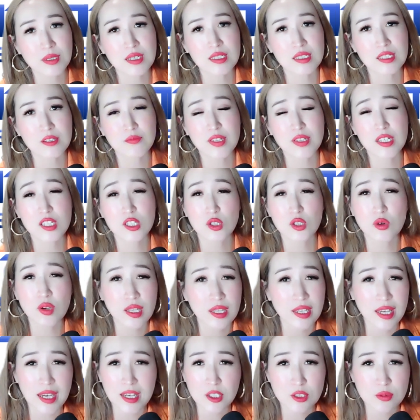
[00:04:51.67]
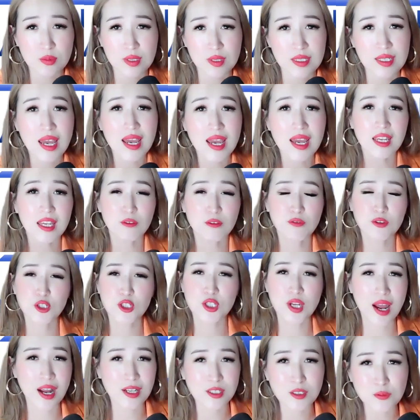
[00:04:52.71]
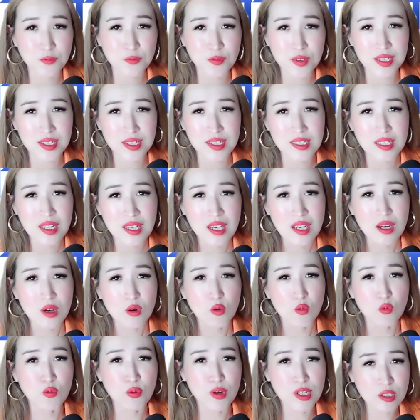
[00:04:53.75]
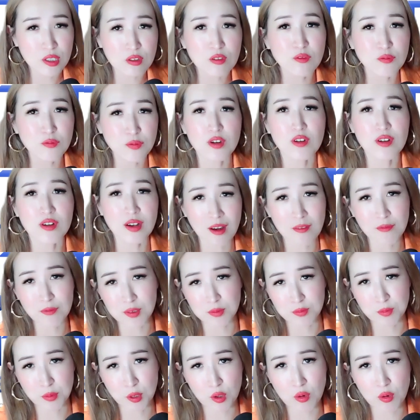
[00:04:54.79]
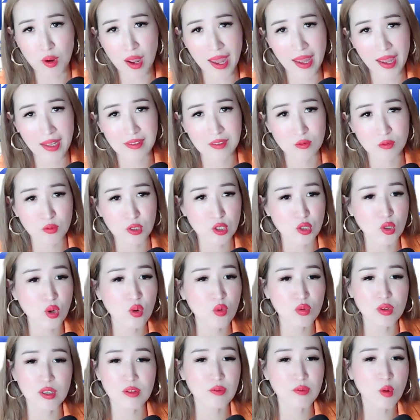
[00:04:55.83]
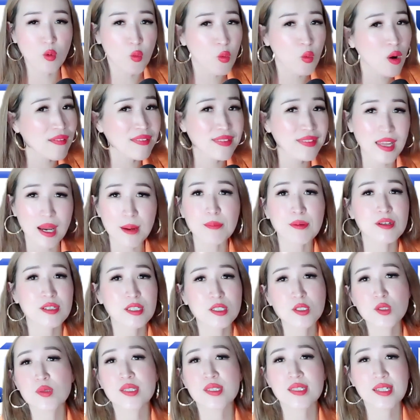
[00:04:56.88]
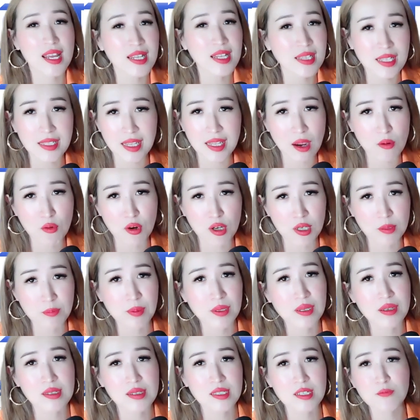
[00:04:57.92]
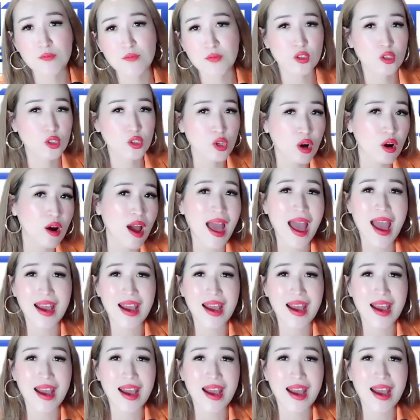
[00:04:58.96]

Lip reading: because if there's no engagement, if we charge fees, we don't feel comfortable, and we don't even want that person to stay in the network, because if you're not